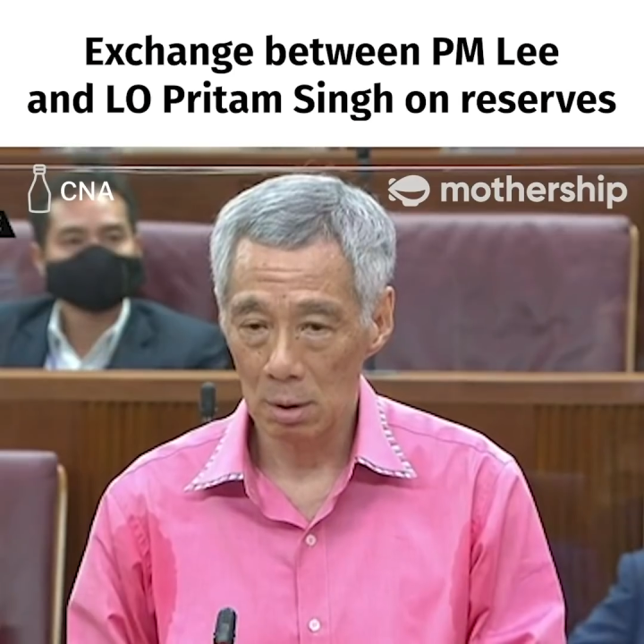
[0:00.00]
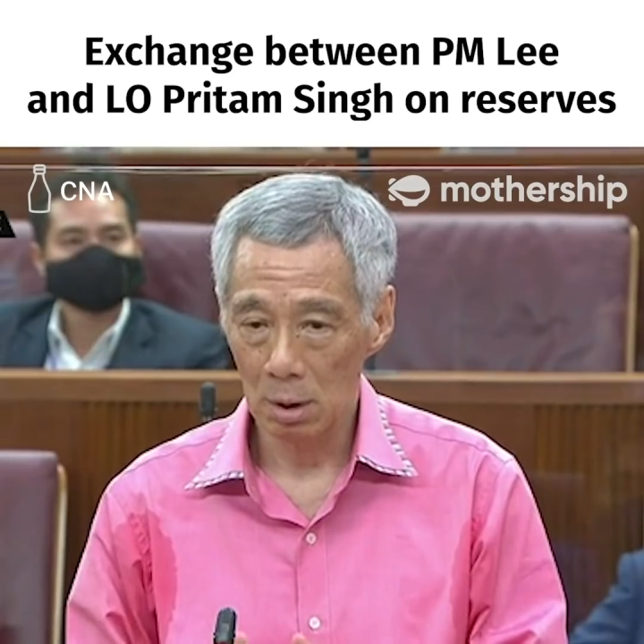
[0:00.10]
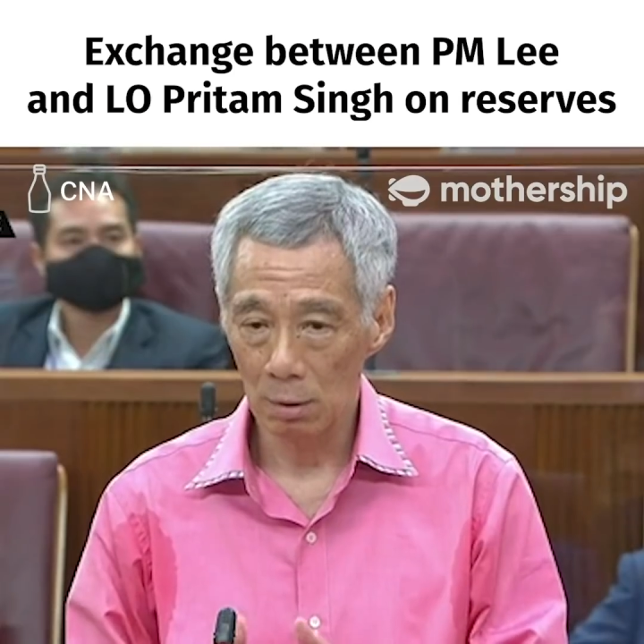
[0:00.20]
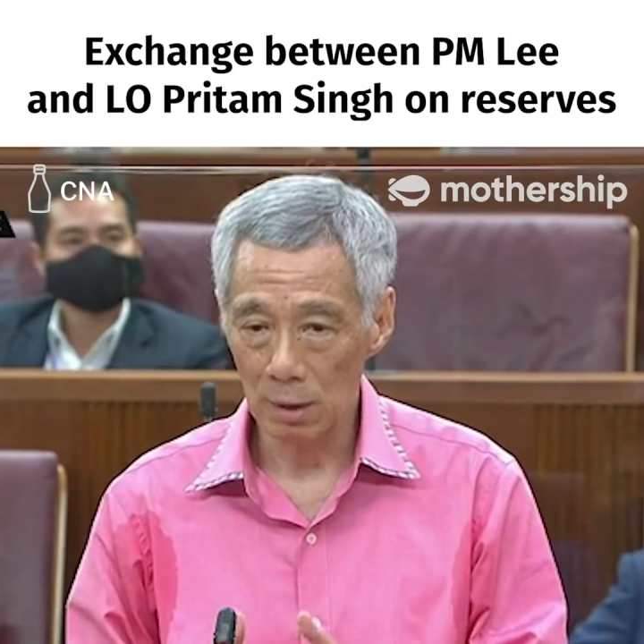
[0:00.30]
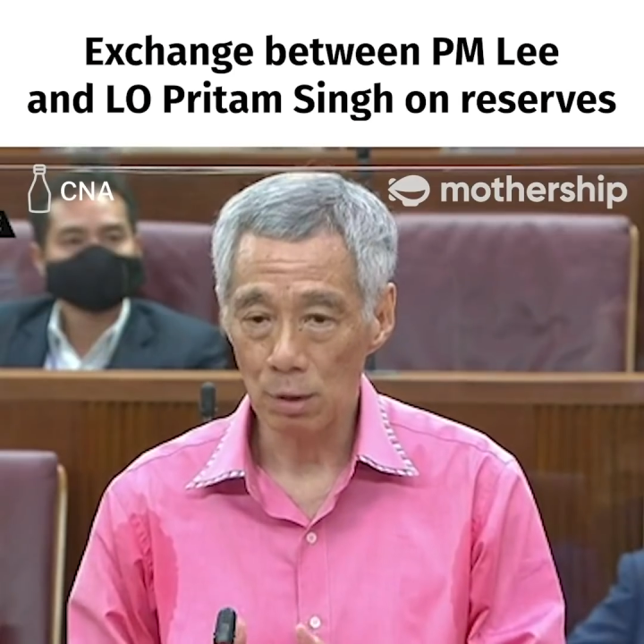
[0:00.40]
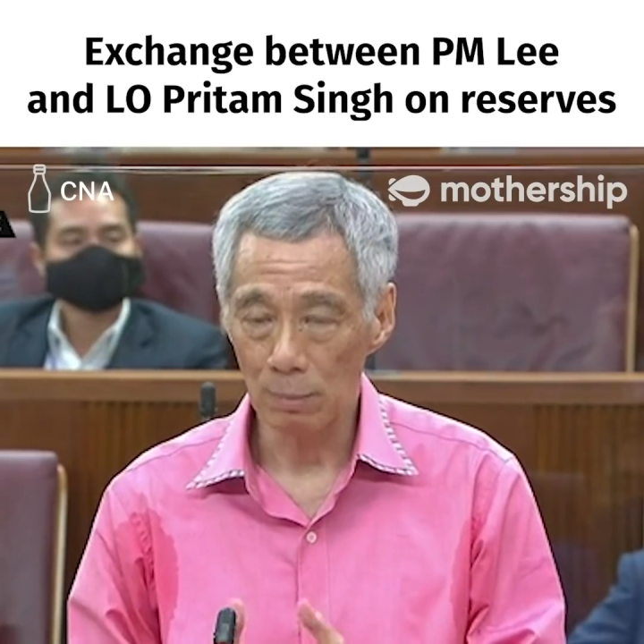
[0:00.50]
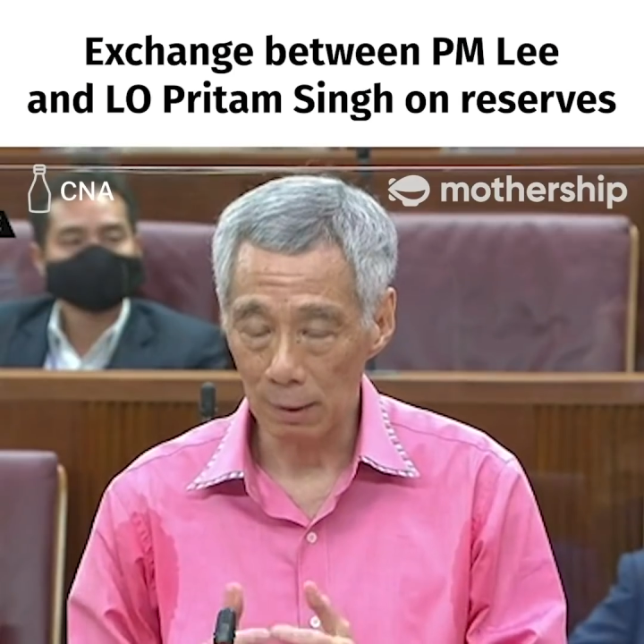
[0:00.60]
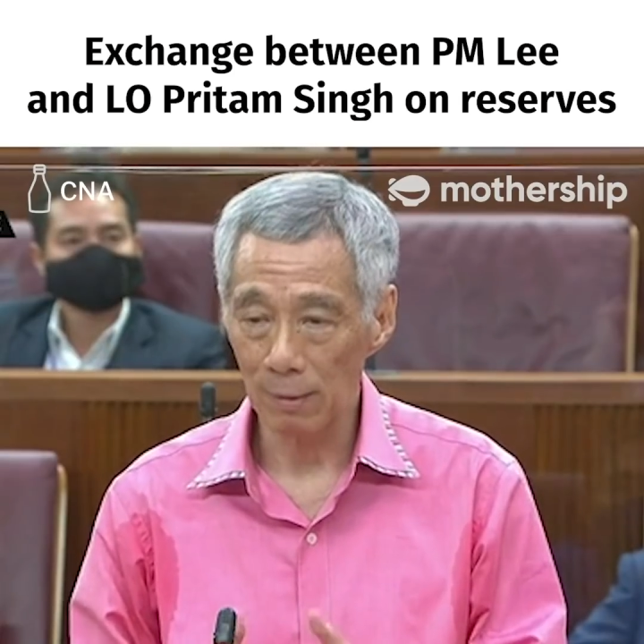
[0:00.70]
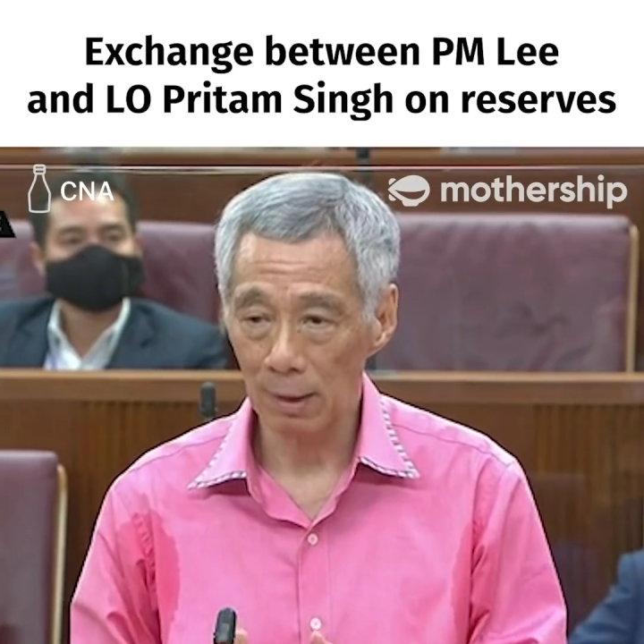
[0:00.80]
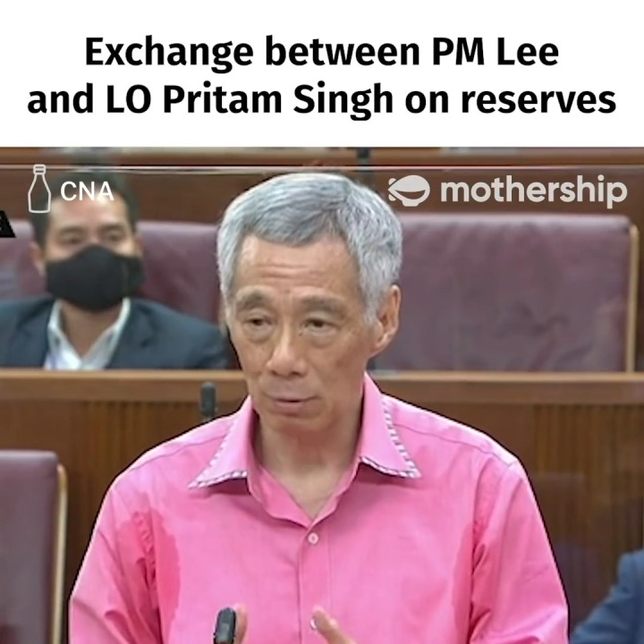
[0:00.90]
which we
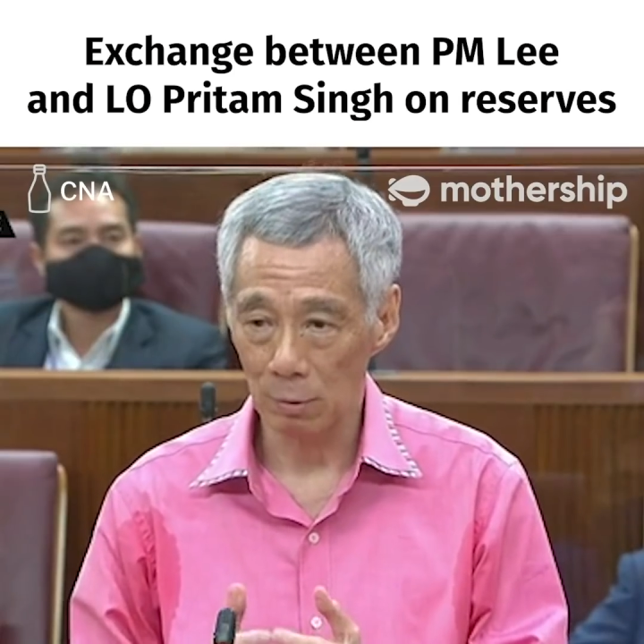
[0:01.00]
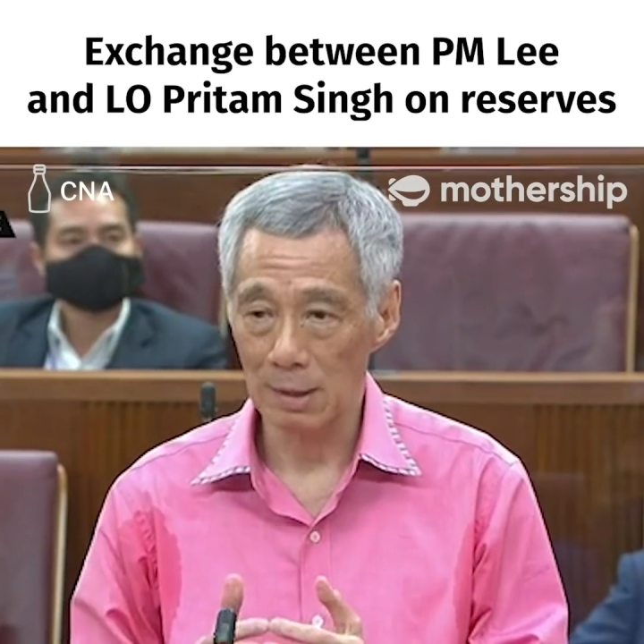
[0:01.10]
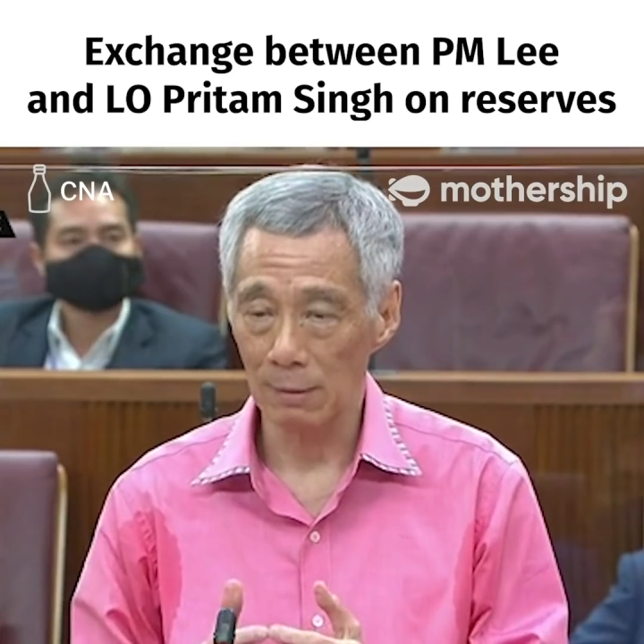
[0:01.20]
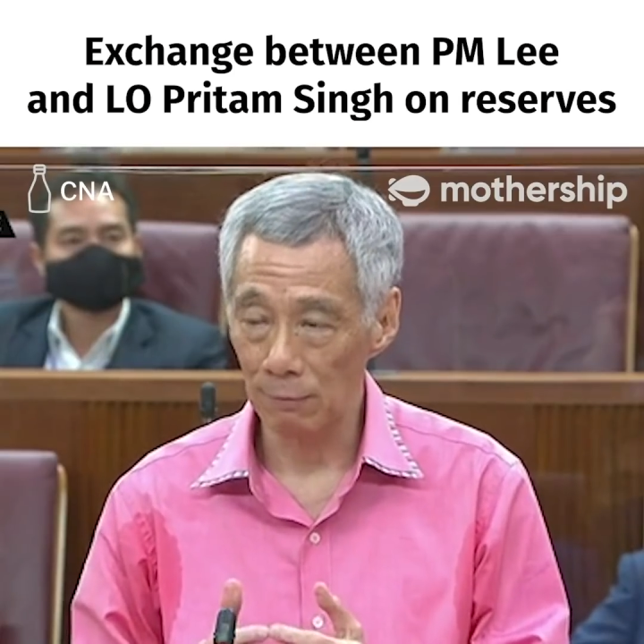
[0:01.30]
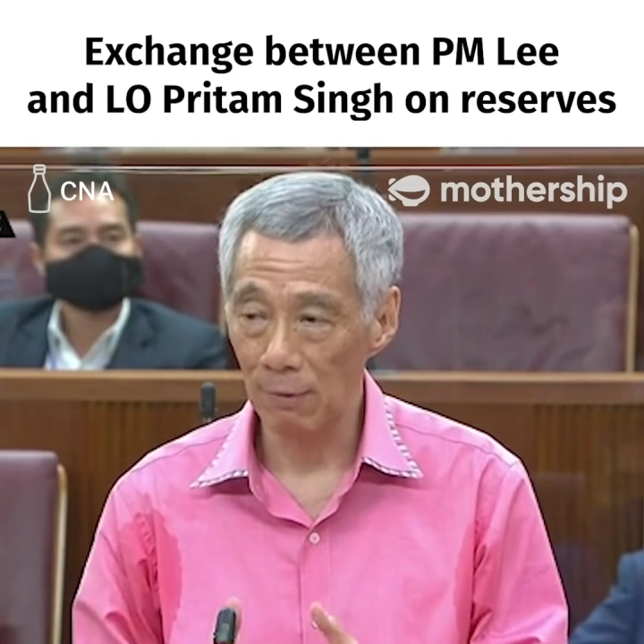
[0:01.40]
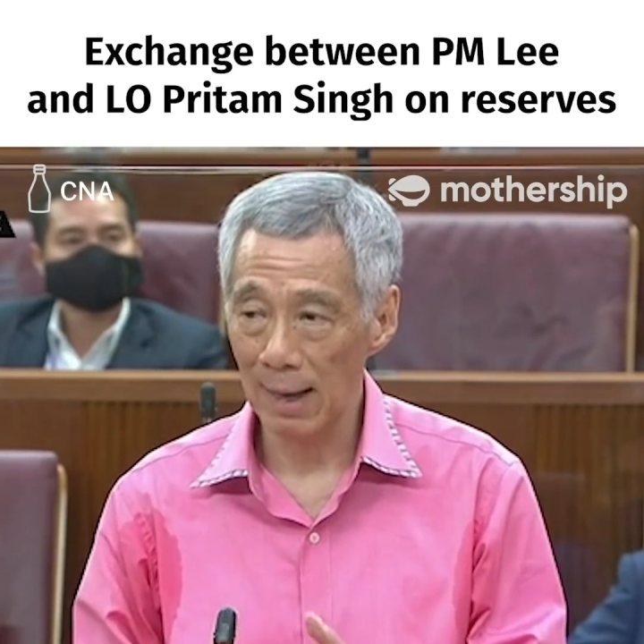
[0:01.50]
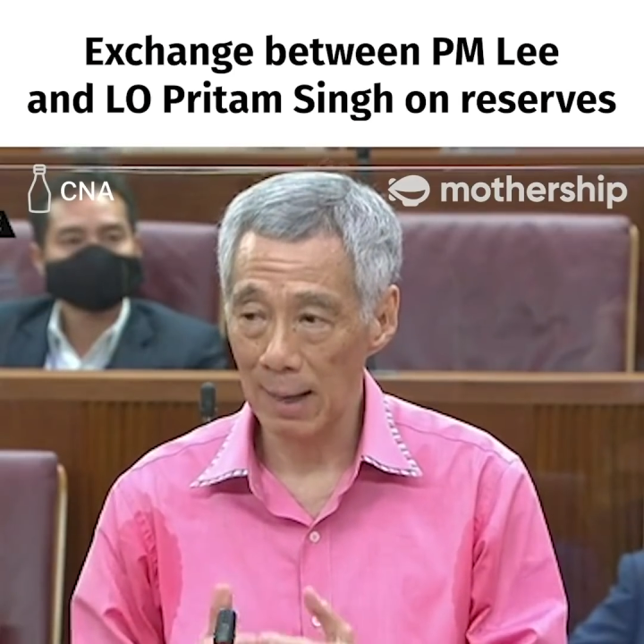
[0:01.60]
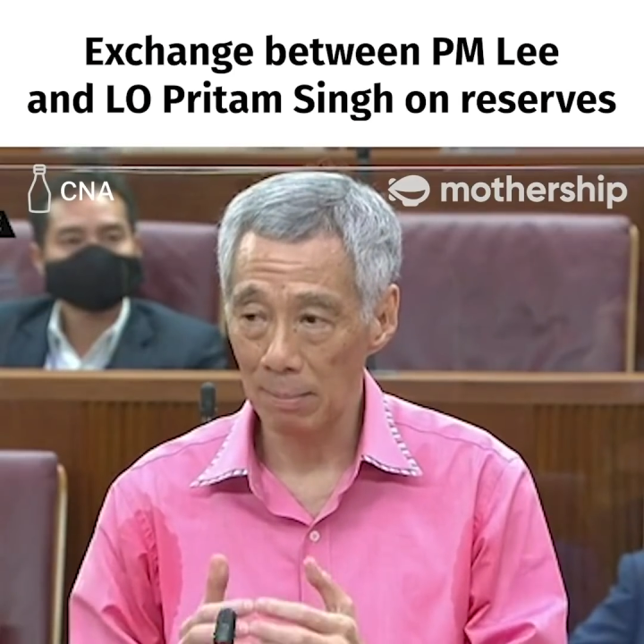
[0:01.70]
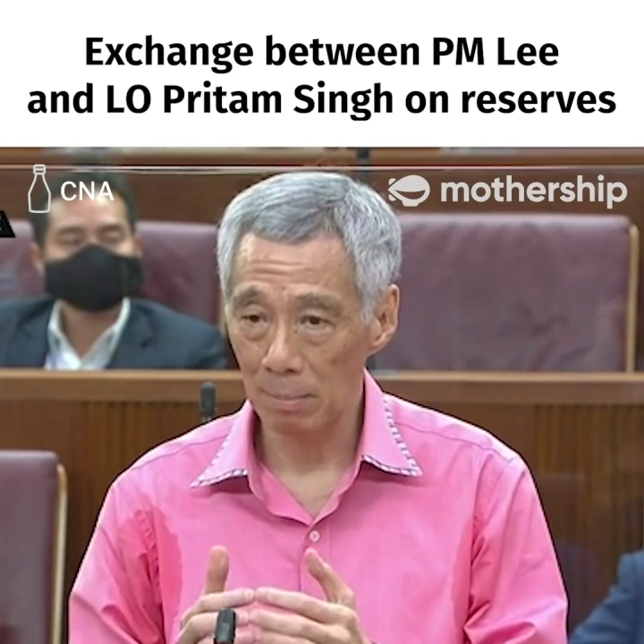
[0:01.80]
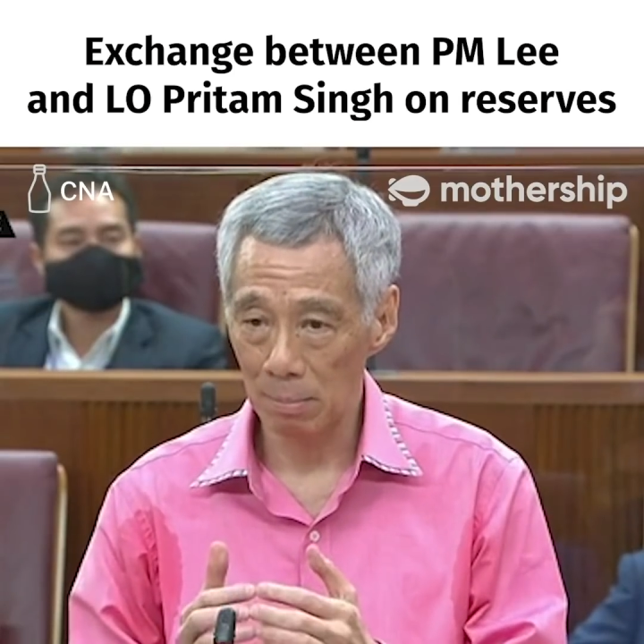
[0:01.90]
felt was a
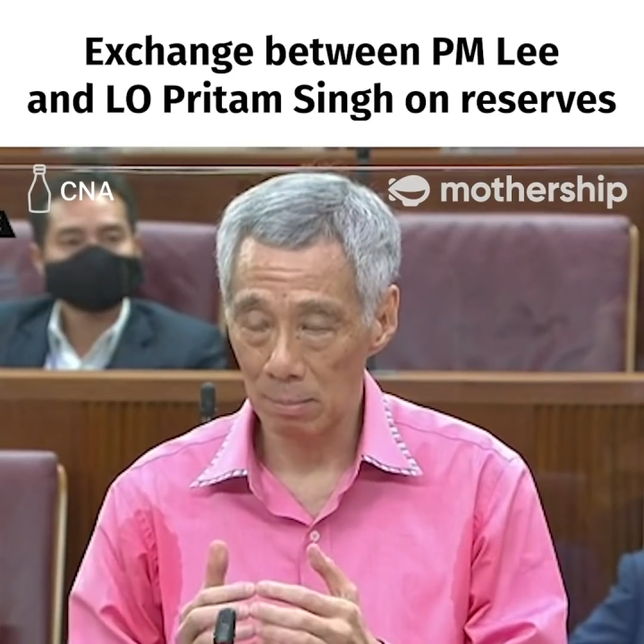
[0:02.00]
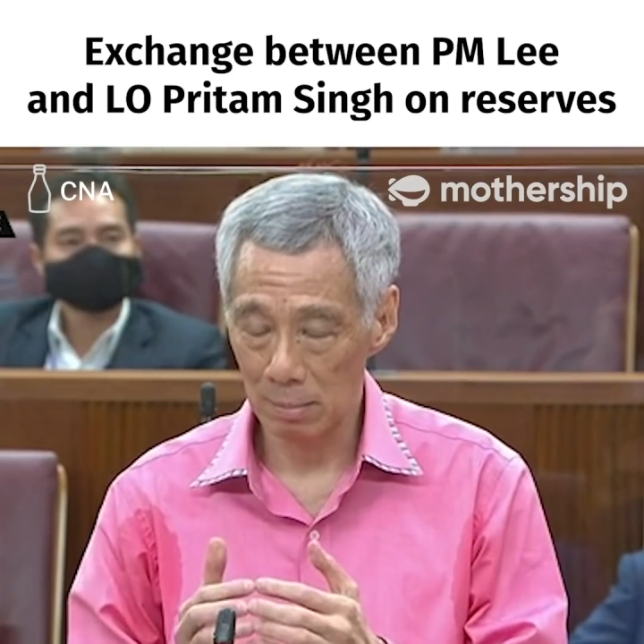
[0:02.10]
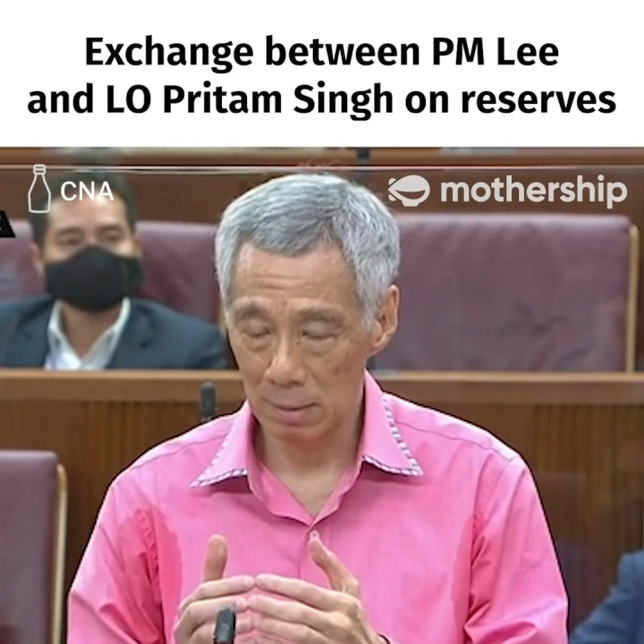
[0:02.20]
fair